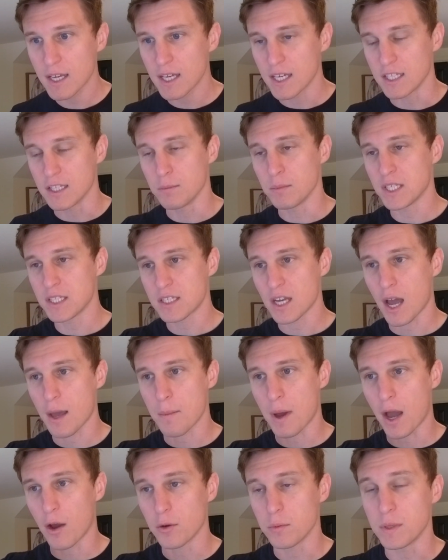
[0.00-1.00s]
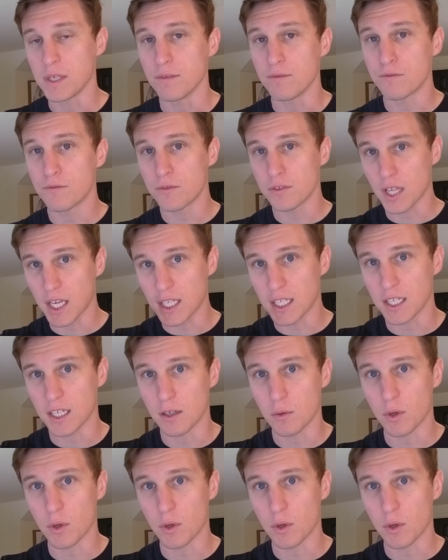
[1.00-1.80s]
In the meantime, I would be inflating